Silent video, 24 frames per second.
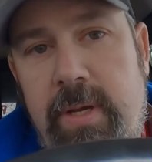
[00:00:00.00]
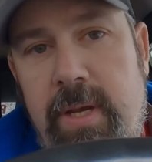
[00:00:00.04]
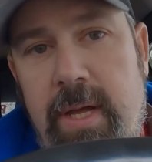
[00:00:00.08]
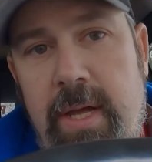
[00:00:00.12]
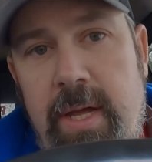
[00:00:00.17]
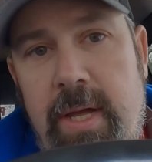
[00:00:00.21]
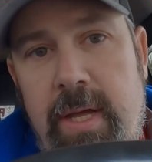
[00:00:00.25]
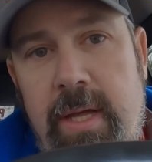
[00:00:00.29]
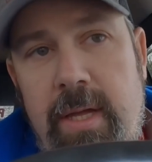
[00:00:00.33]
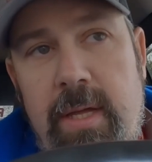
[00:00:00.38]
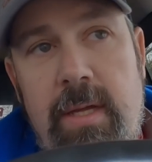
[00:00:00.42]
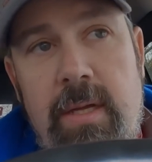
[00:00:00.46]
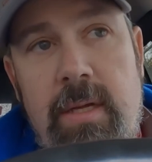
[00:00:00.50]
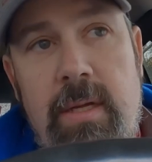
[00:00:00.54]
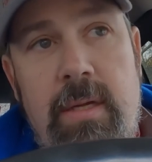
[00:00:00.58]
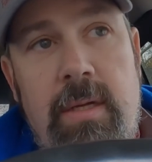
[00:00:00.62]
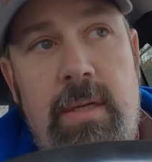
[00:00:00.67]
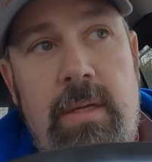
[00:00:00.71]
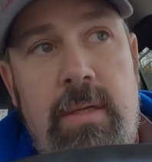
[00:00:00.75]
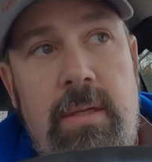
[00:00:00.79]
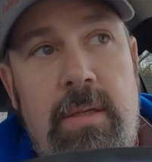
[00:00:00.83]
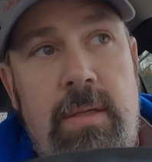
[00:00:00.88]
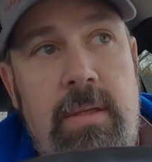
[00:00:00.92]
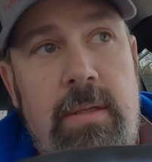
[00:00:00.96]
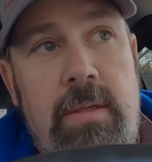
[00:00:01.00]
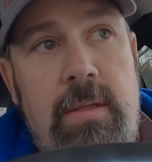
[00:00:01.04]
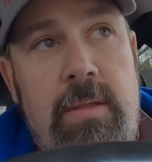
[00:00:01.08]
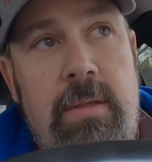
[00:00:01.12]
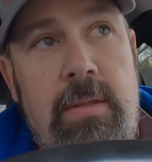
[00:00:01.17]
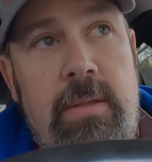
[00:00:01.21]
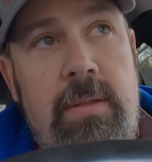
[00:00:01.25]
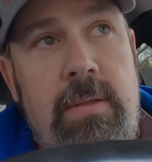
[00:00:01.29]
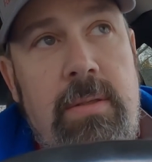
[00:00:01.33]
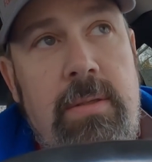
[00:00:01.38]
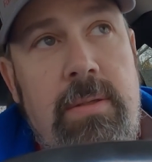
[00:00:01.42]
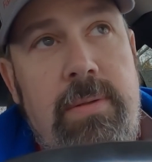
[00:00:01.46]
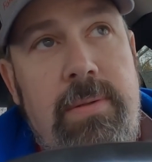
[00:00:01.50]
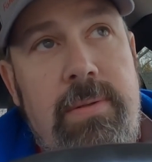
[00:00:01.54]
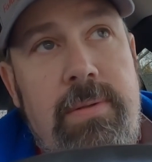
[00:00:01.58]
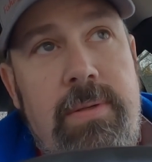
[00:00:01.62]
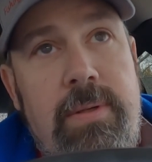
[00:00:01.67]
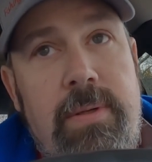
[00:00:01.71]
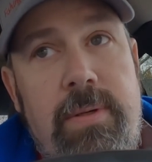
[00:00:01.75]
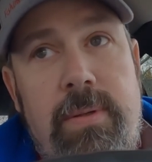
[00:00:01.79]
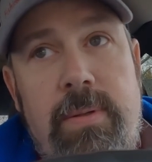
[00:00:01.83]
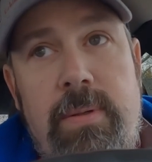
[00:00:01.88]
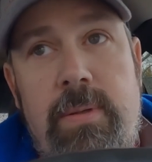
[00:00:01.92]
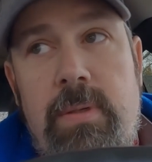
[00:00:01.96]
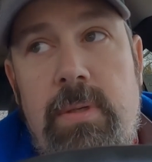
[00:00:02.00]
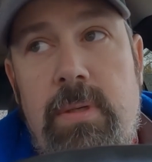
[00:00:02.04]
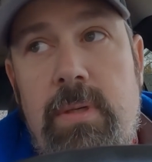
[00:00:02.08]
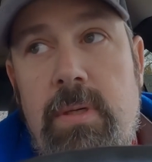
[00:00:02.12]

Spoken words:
day, so